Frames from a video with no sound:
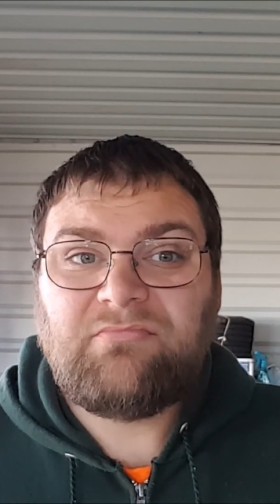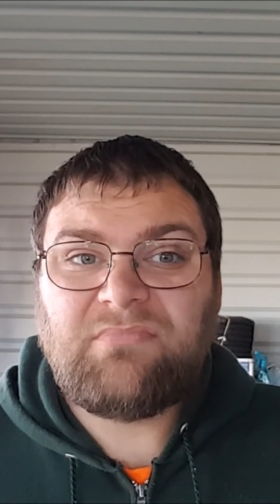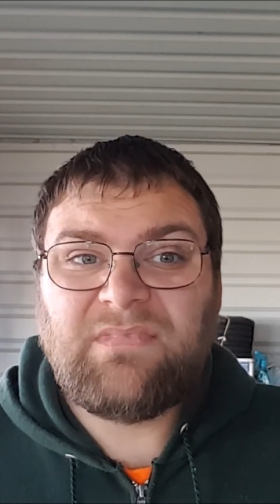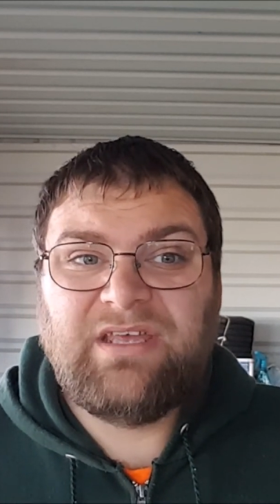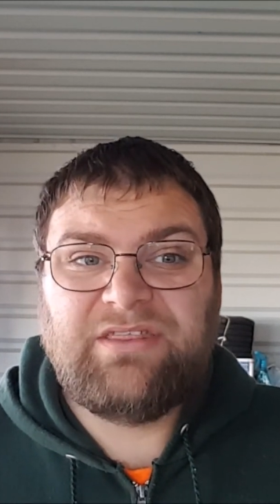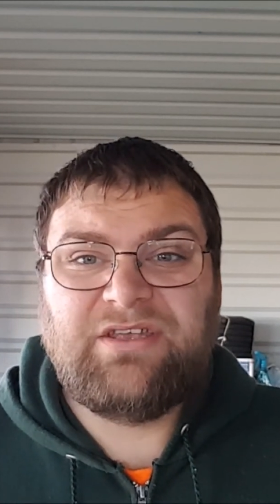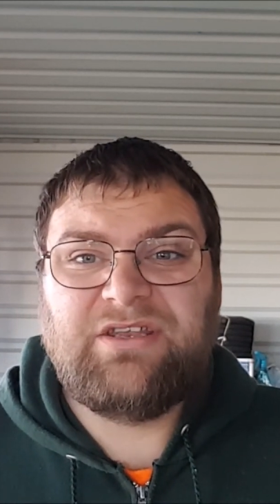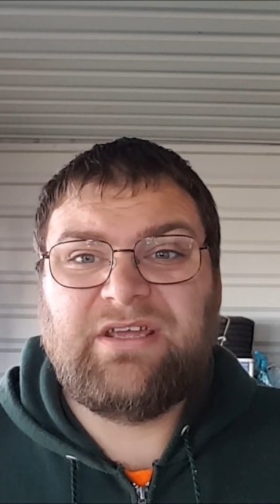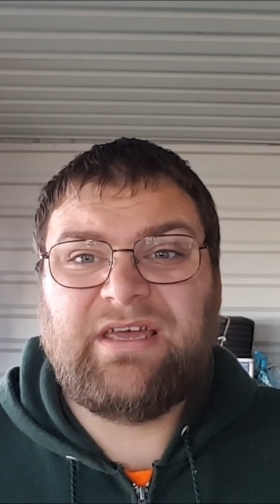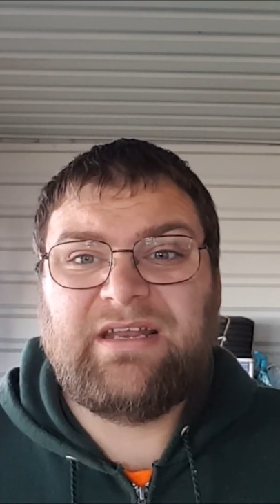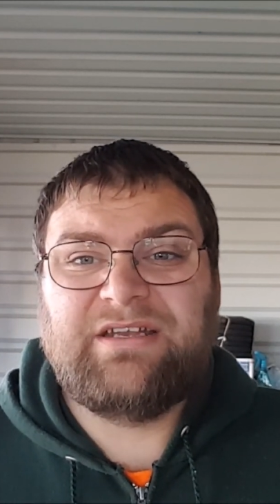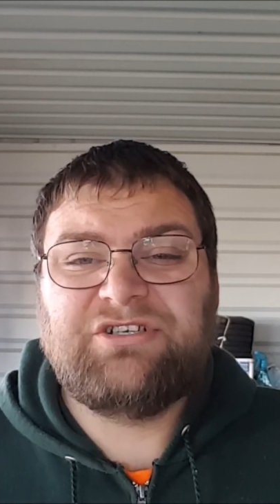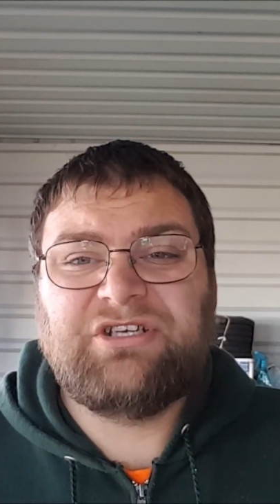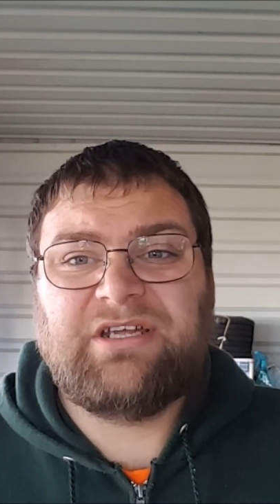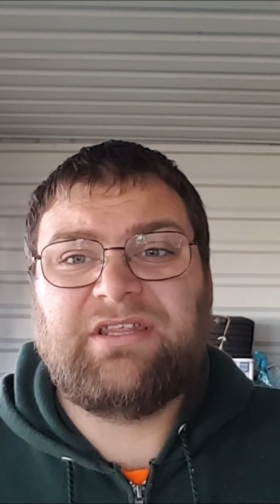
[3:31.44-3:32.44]
then you got to
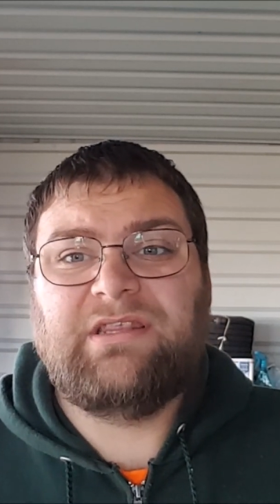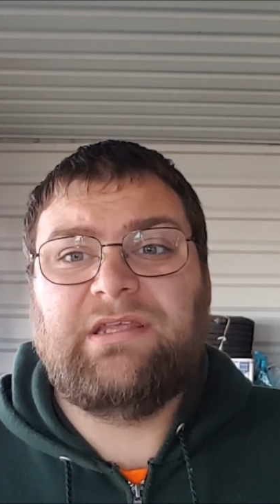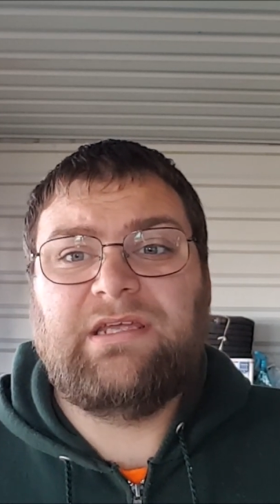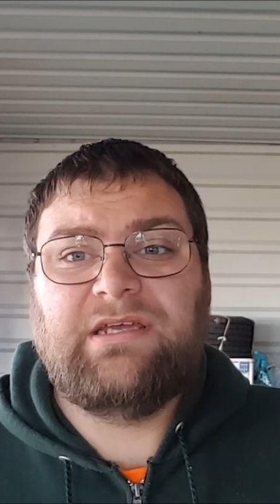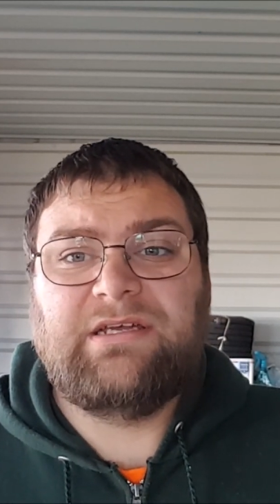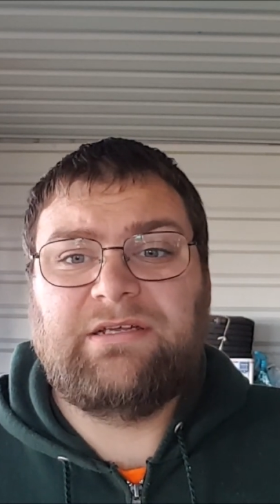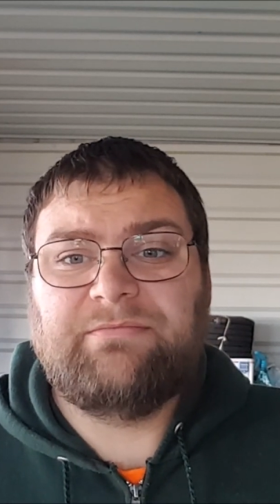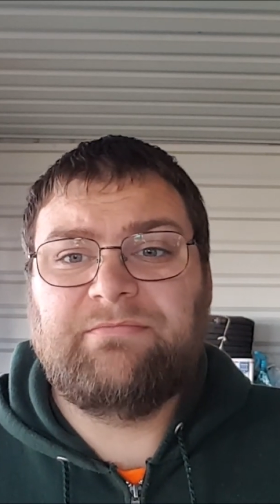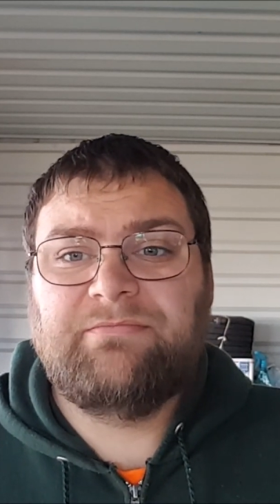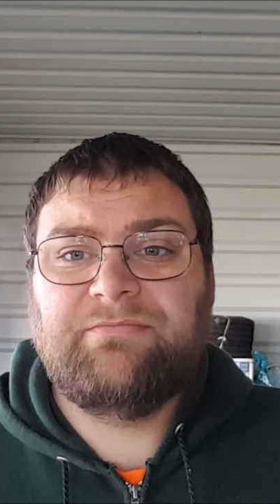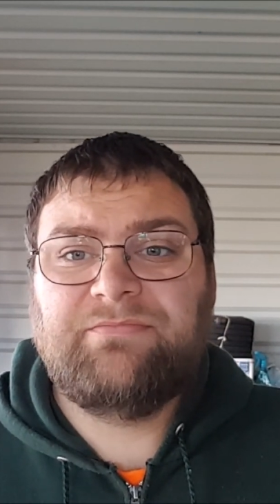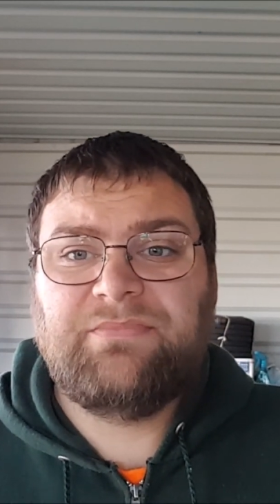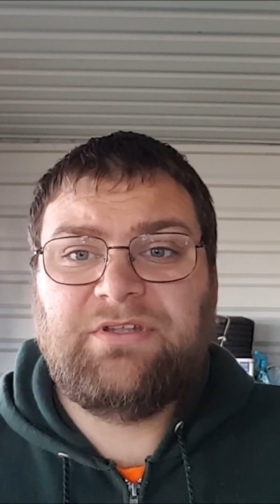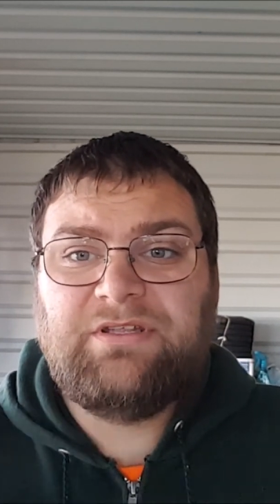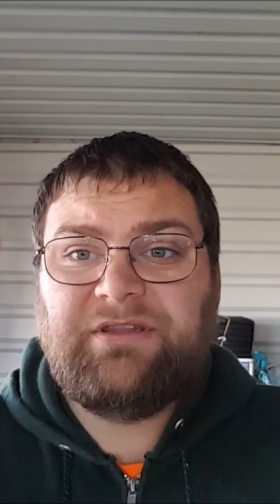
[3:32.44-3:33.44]
check the
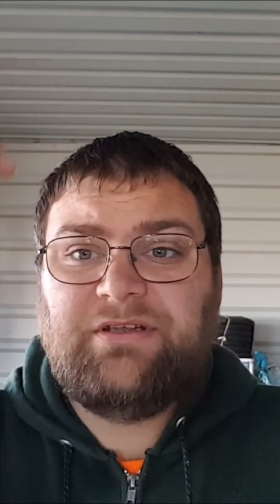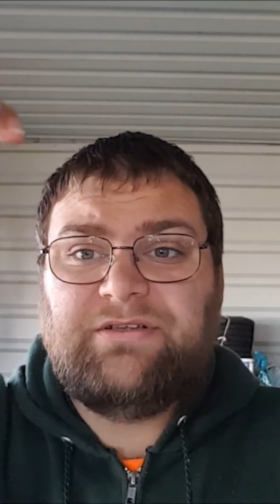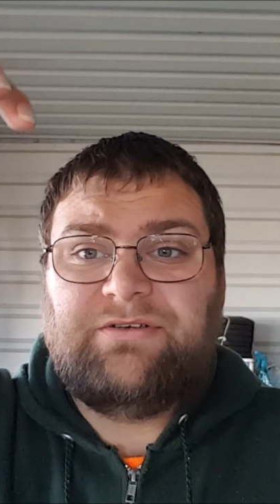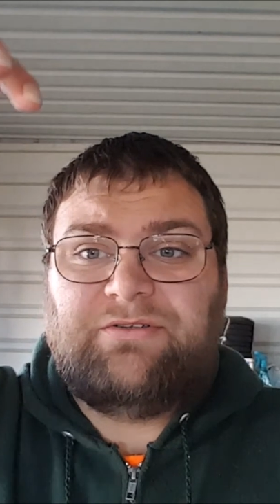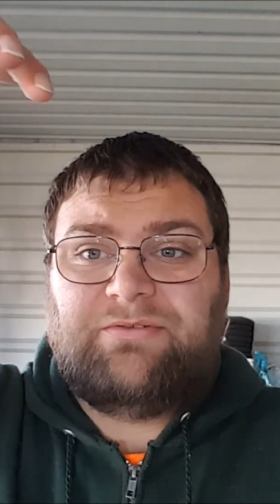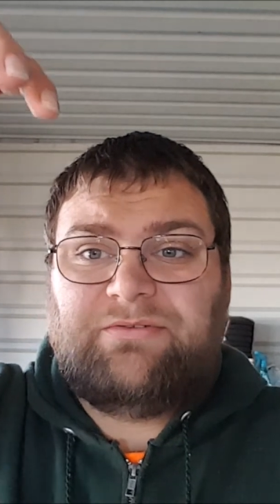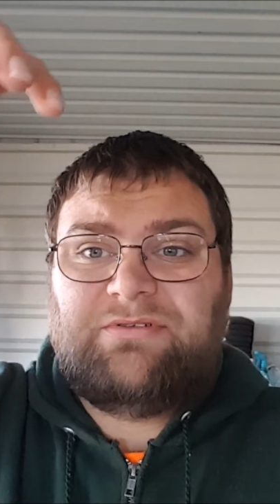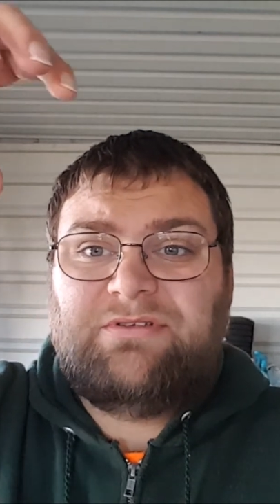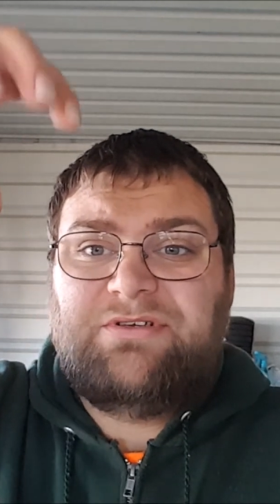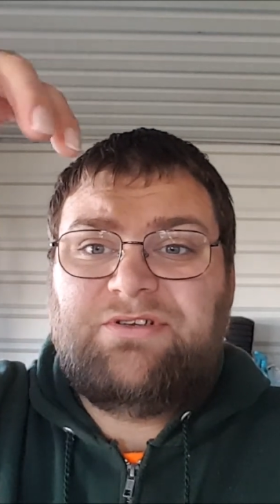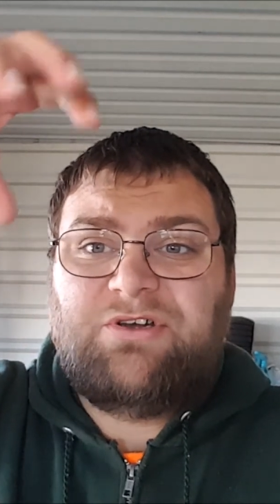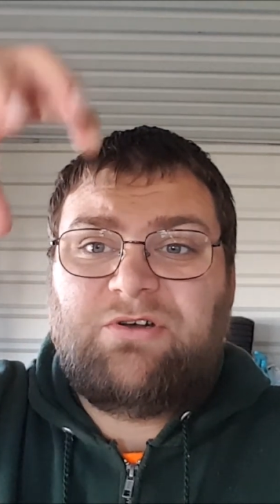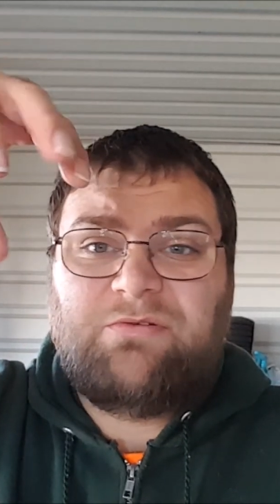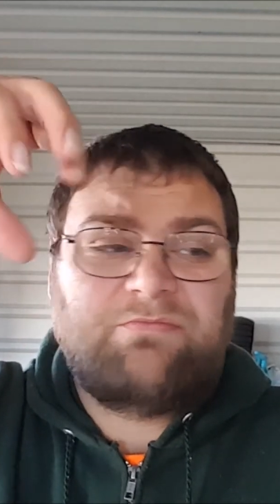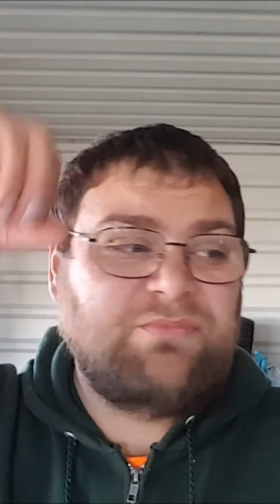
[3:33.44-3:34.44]
little
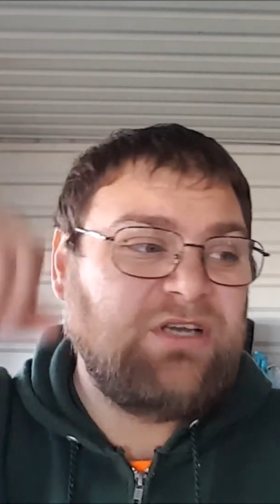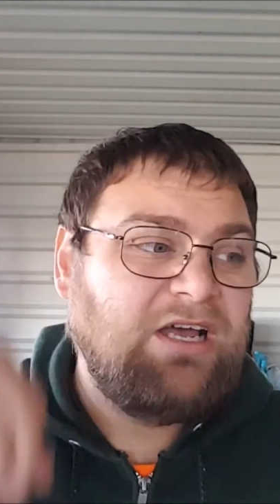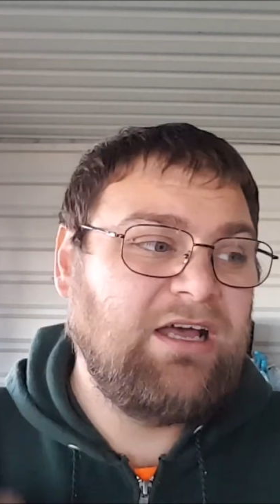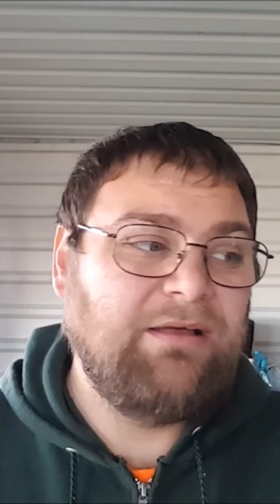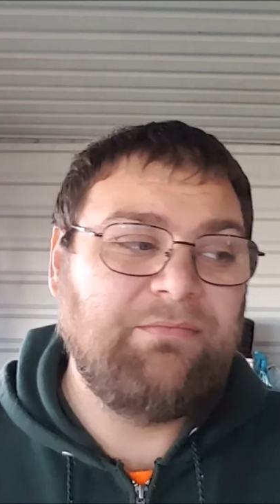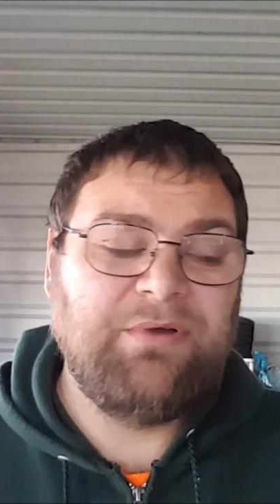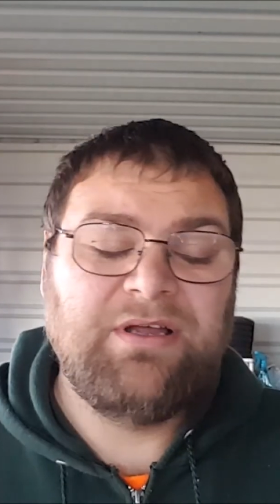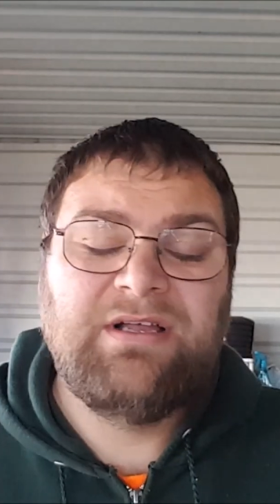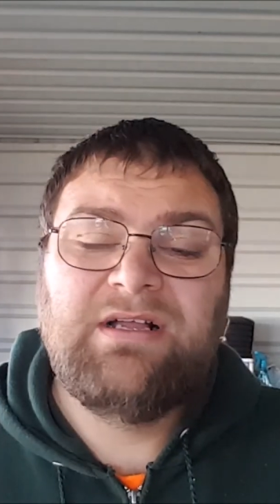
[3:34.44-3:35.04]
dome top